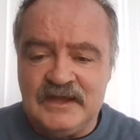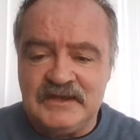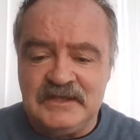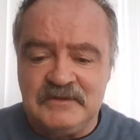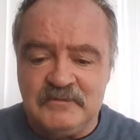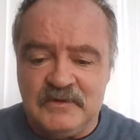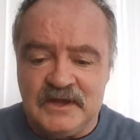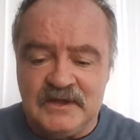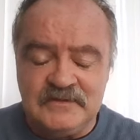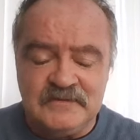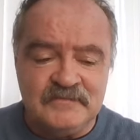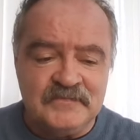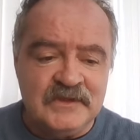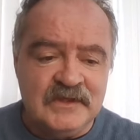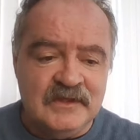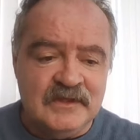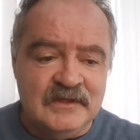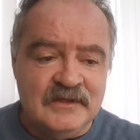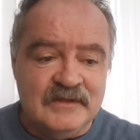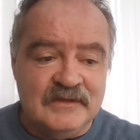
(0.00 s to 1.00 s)
Anyway,
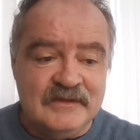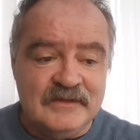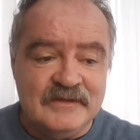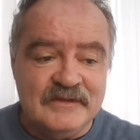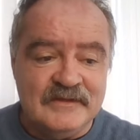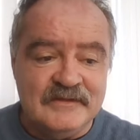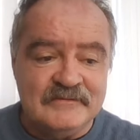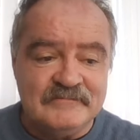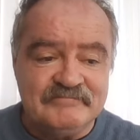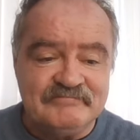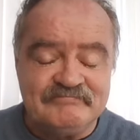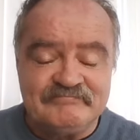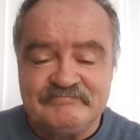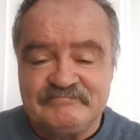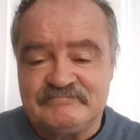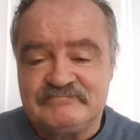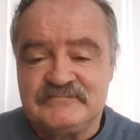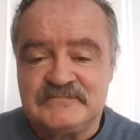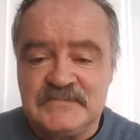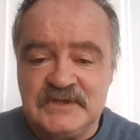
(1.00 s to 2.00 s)

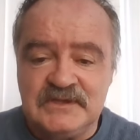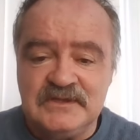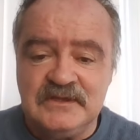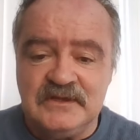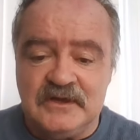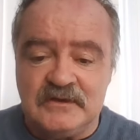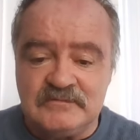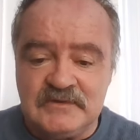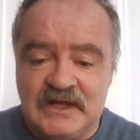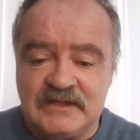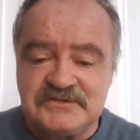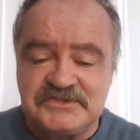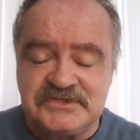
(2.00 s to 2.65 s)
you know,